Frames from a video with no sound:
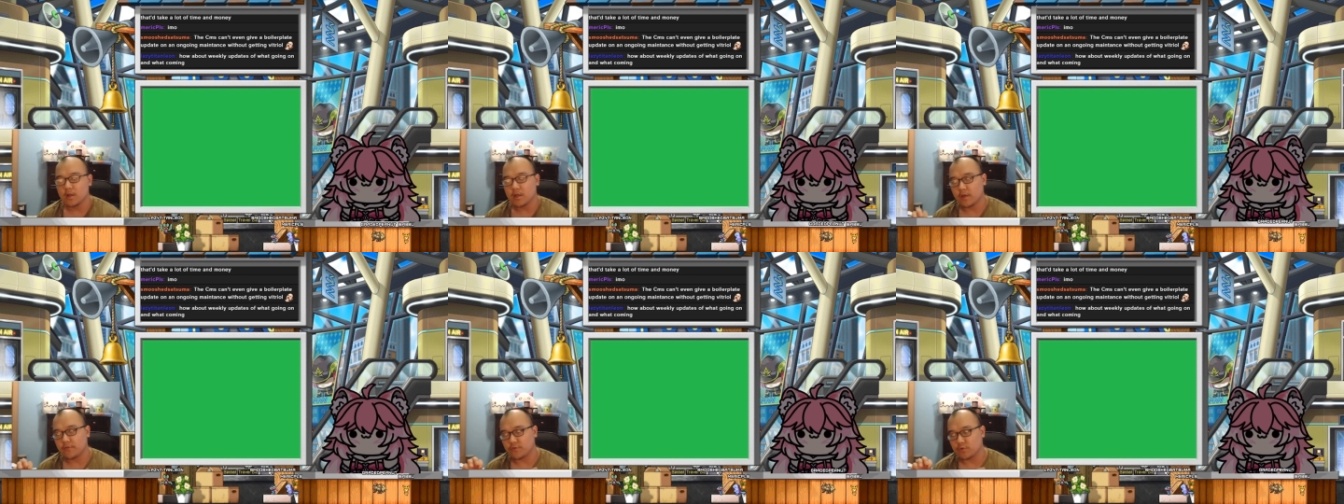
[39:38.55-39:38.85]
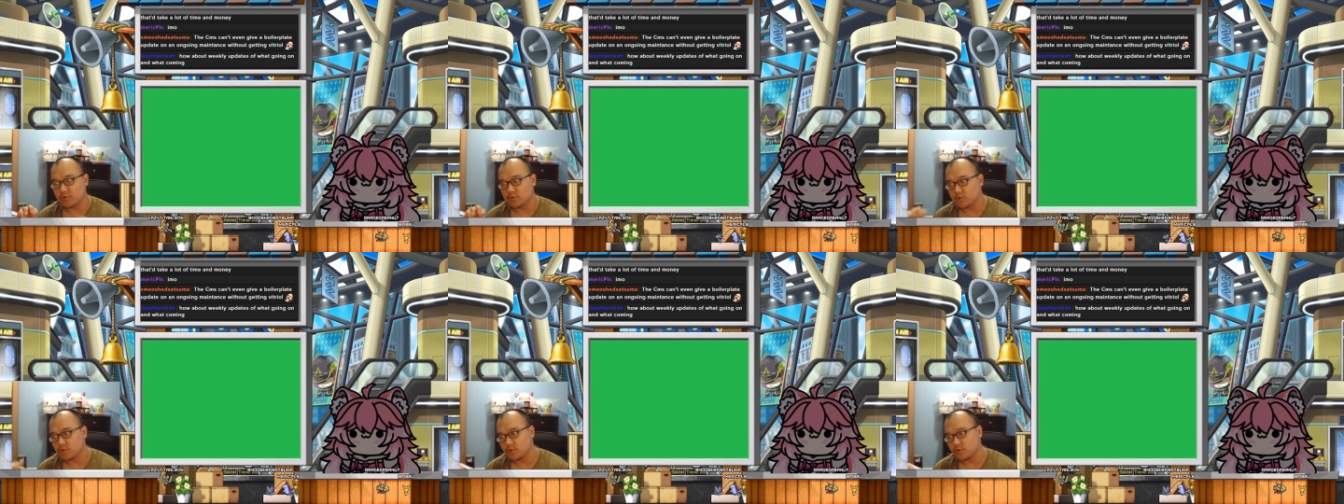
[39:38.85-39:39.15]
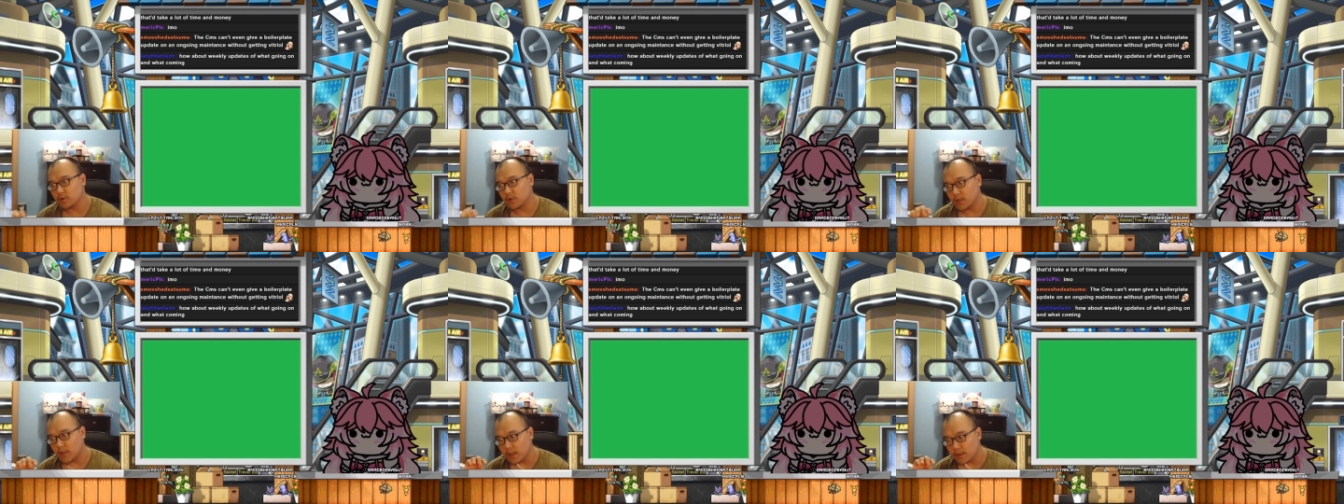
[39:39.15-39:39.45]
If you
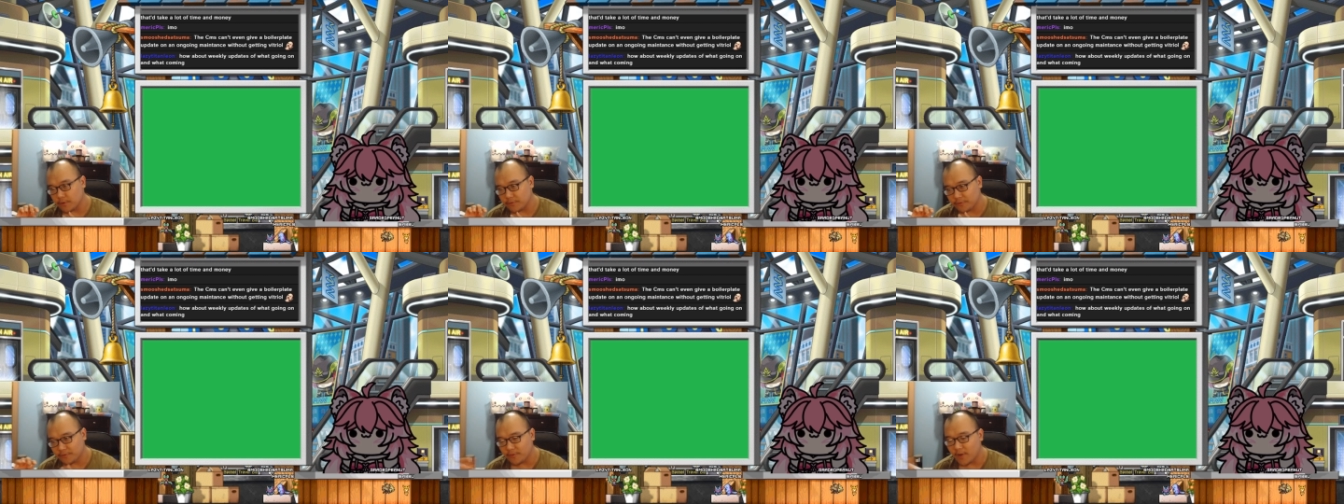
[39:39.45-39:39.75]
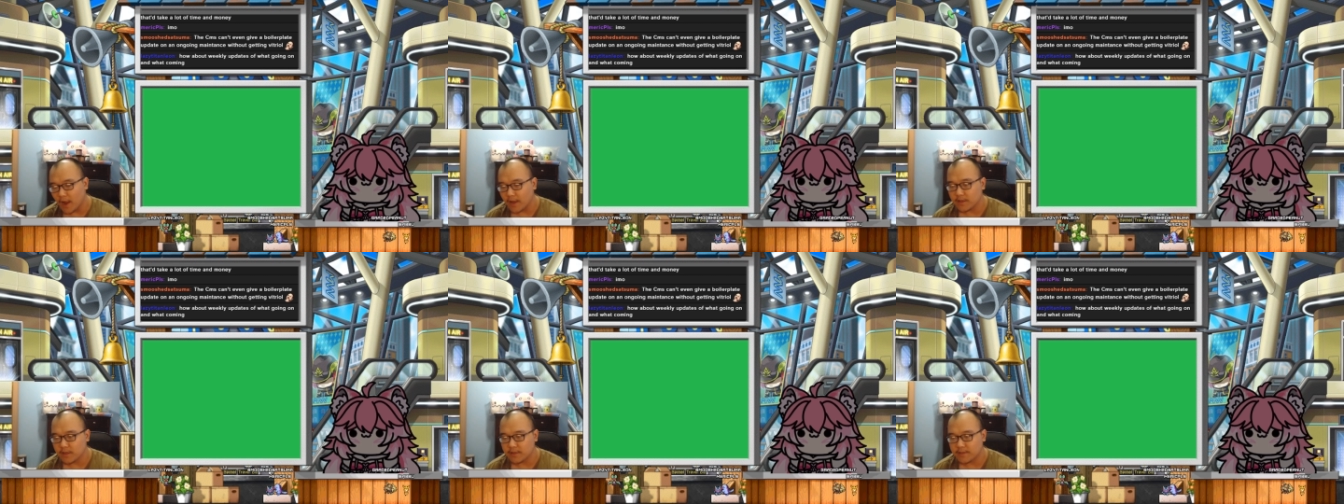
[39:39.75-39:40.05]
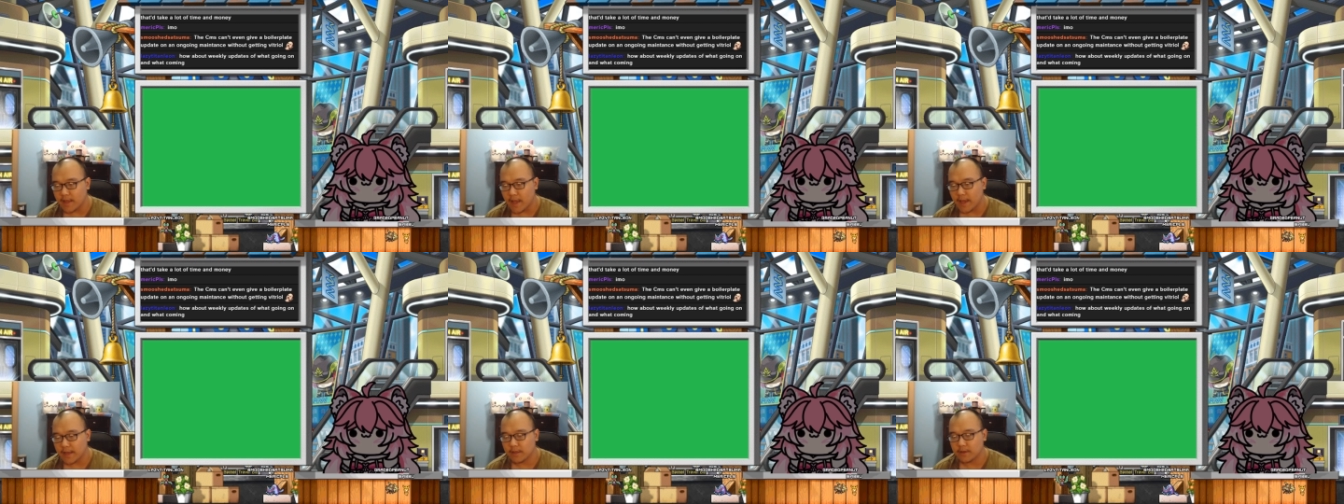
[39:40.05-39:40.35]
Google it and you find the
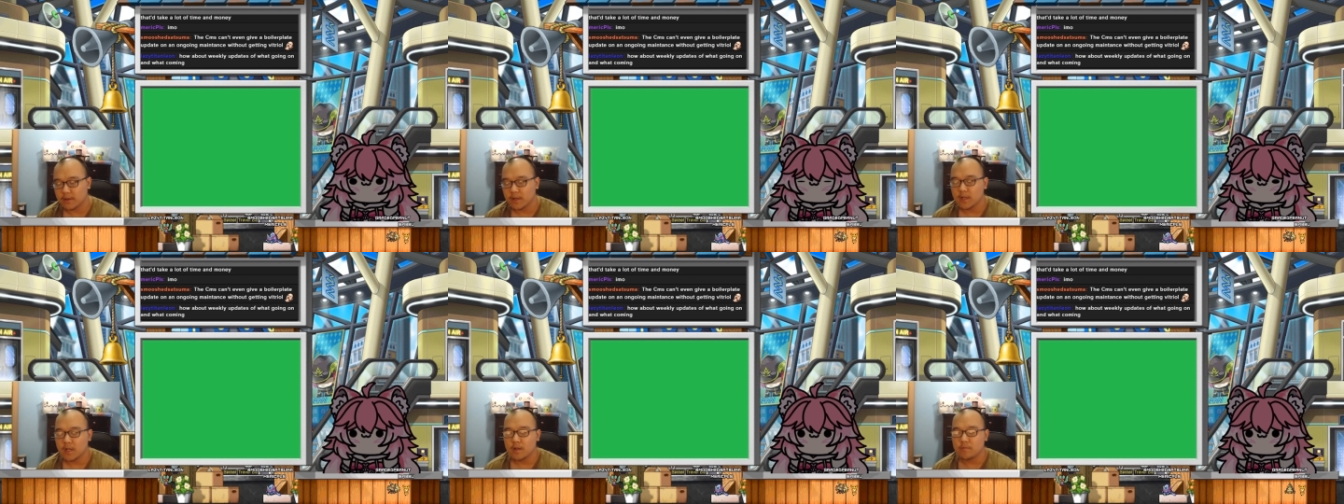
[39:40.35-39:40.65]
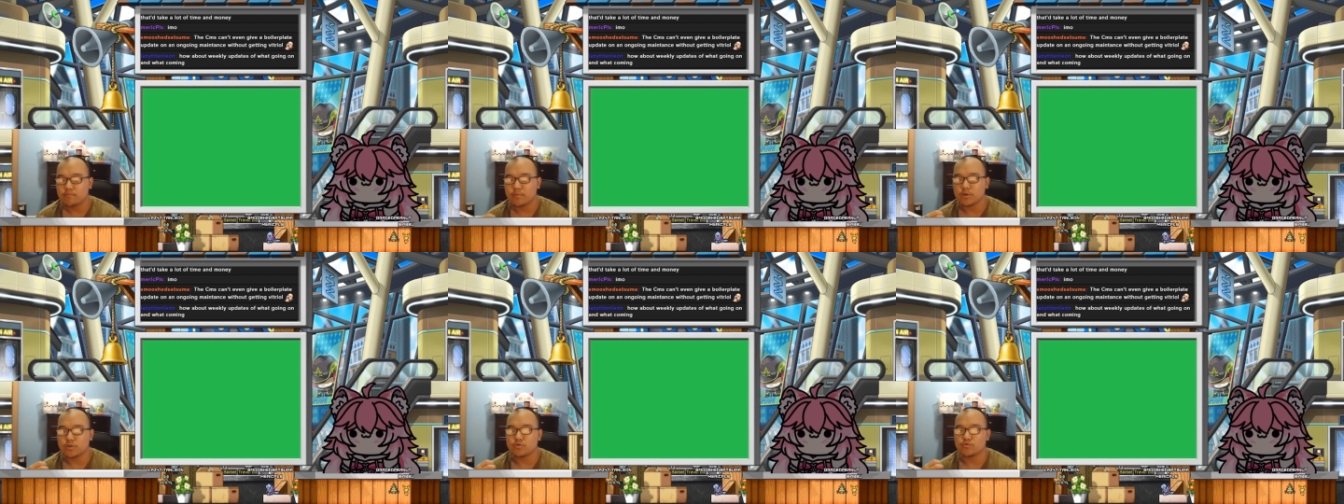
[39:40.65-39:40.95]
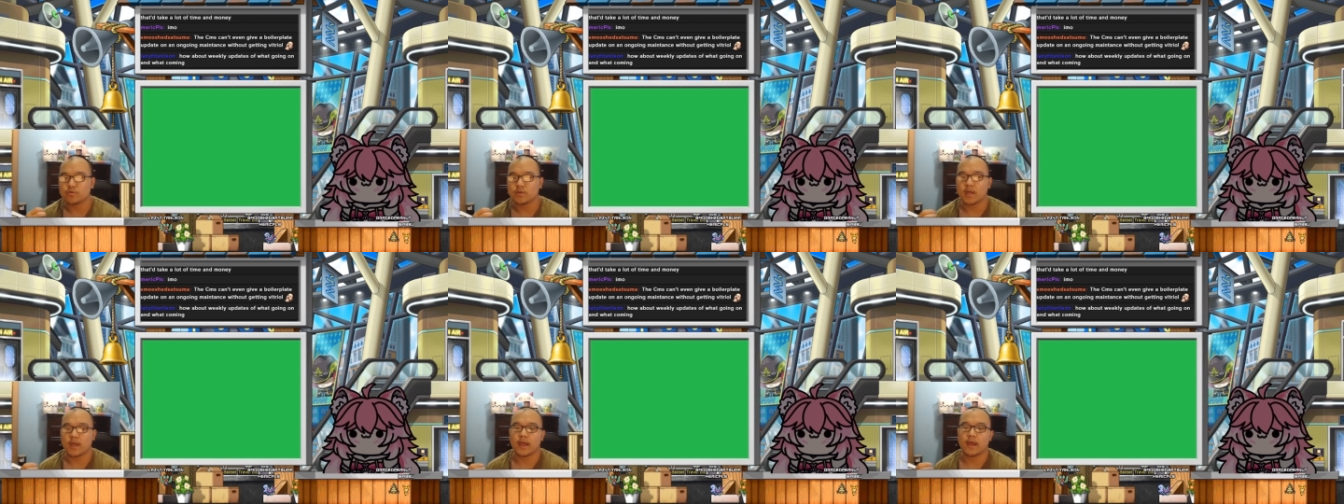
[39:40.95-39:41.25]
data, but
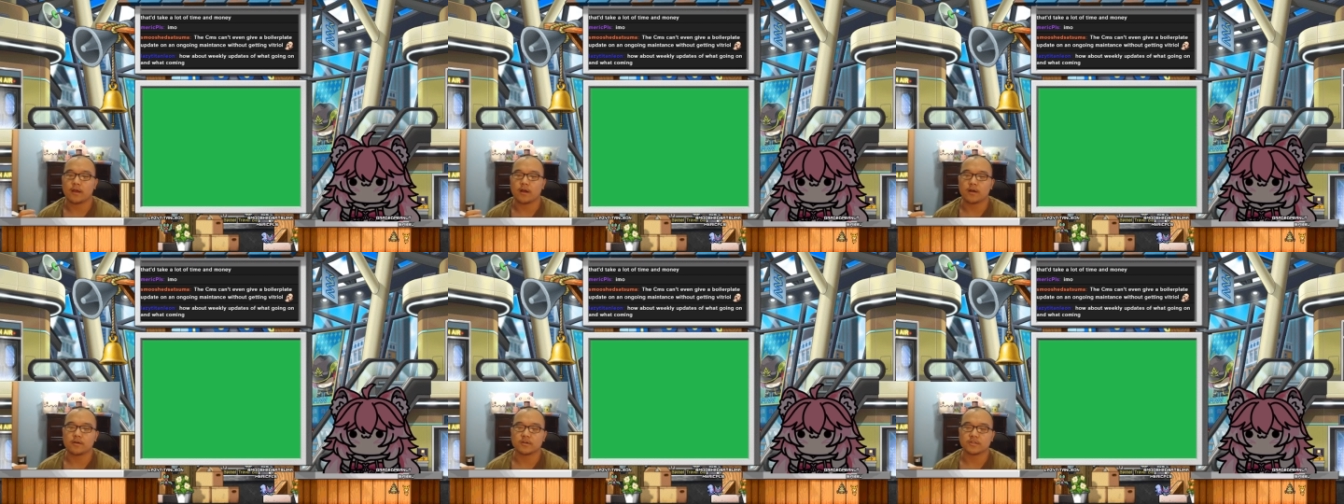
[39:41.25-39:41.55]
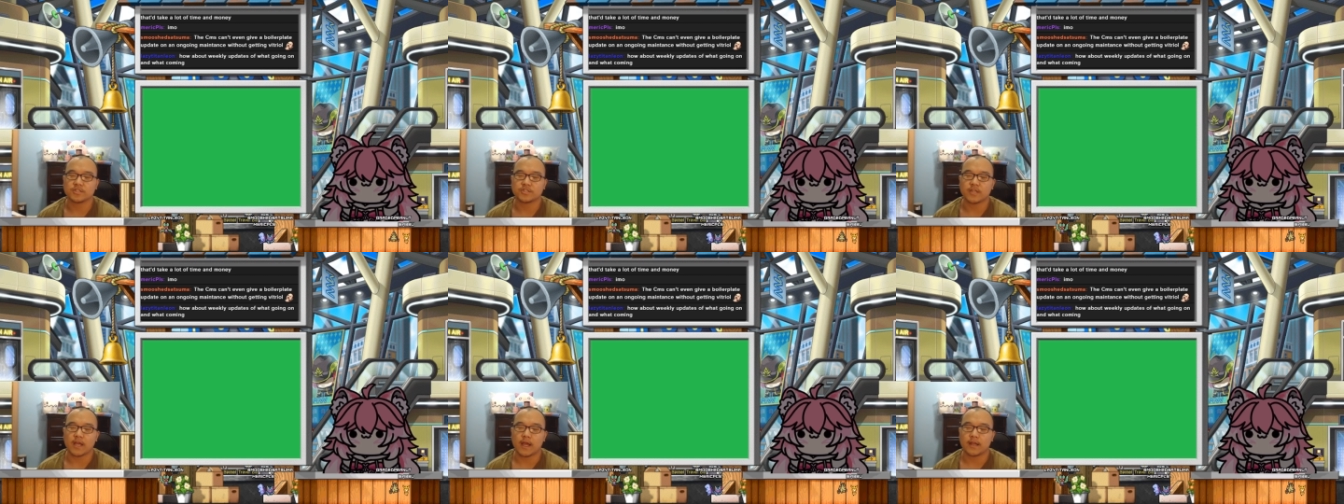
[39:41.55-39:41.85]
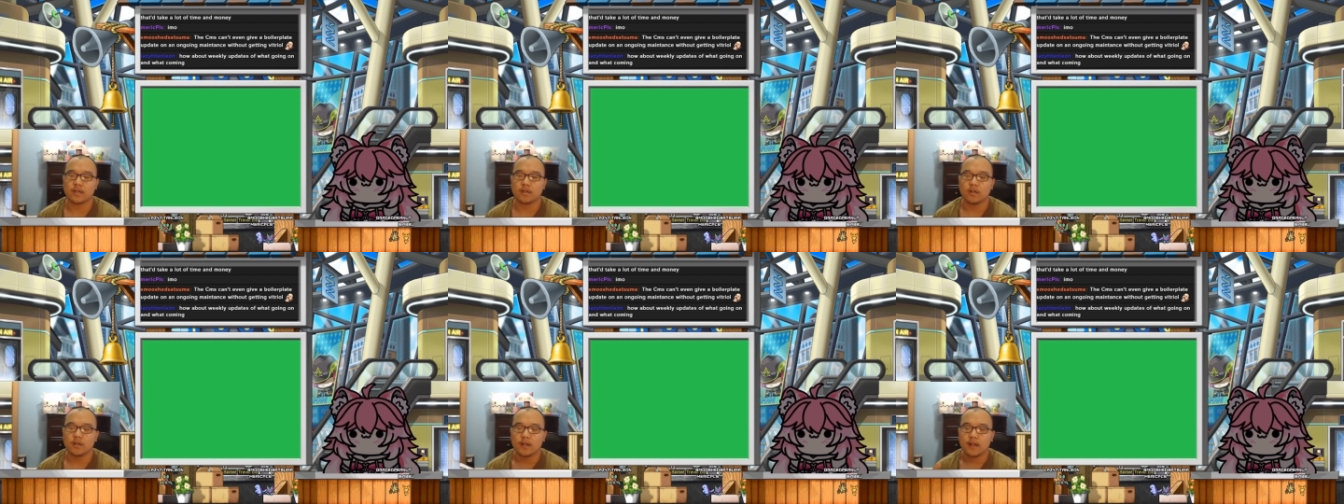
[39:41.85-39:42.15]
you can't understand it,